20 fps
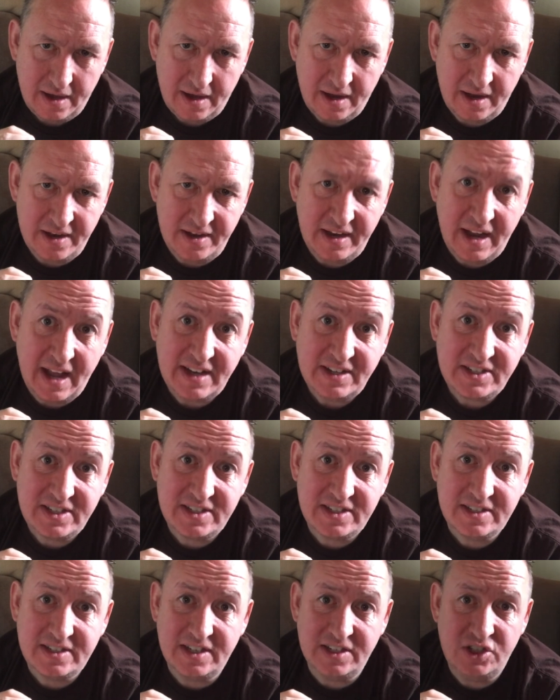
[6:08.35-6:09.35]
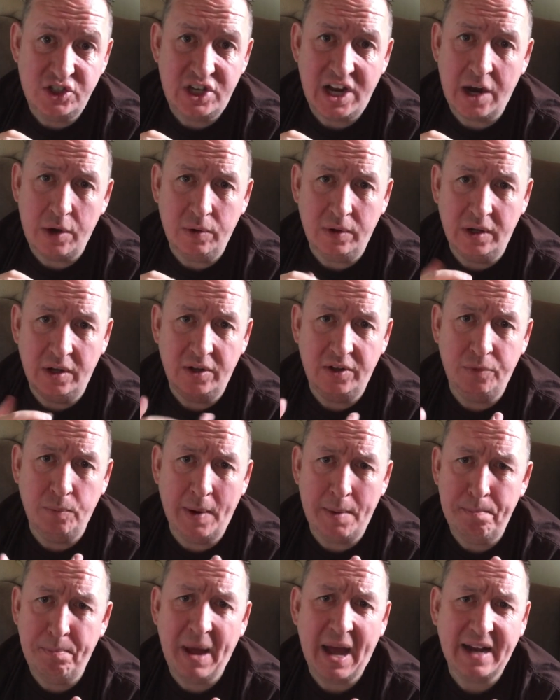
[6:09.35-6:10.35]
and Nest and Gerald
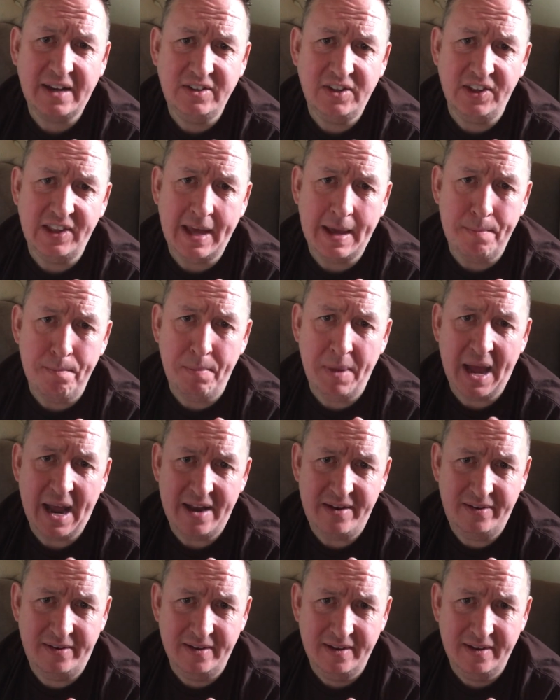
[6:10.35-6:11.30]
went back to their bed.